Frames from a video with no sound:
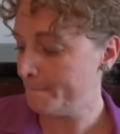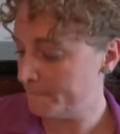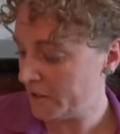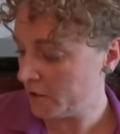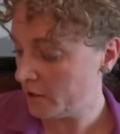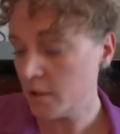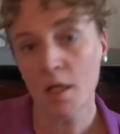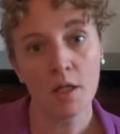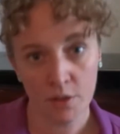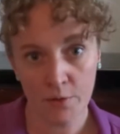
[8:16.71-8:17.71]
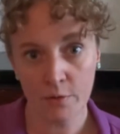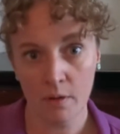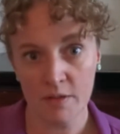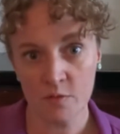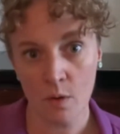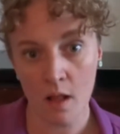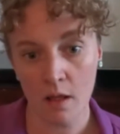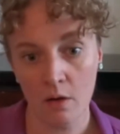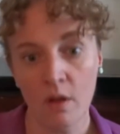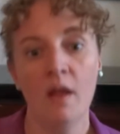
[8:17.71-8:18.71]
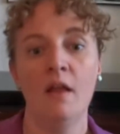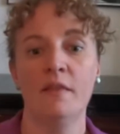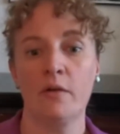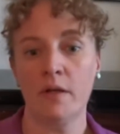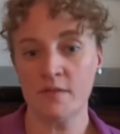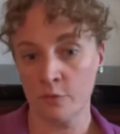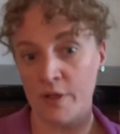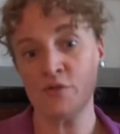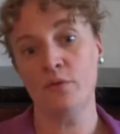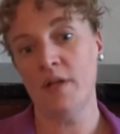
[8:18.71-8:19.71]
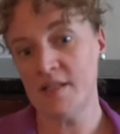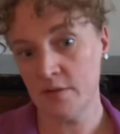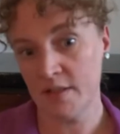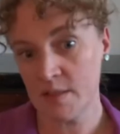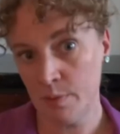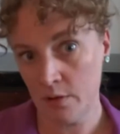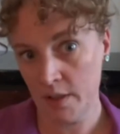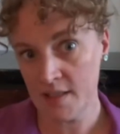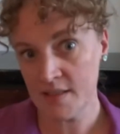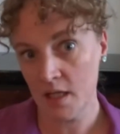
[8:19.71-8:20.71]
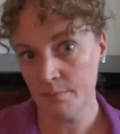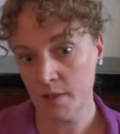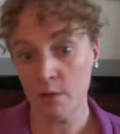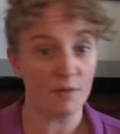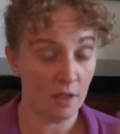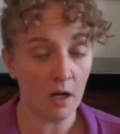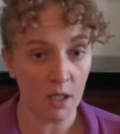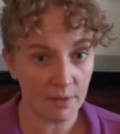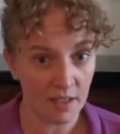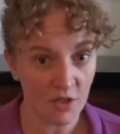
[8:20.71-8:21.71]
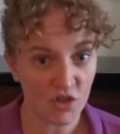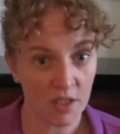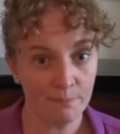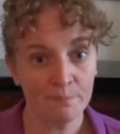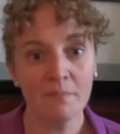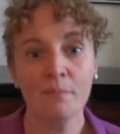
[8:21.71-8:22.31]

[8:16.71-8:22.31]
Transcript: Beer, you do want to swallow. There is a retronasal experience on beer with the carbonation.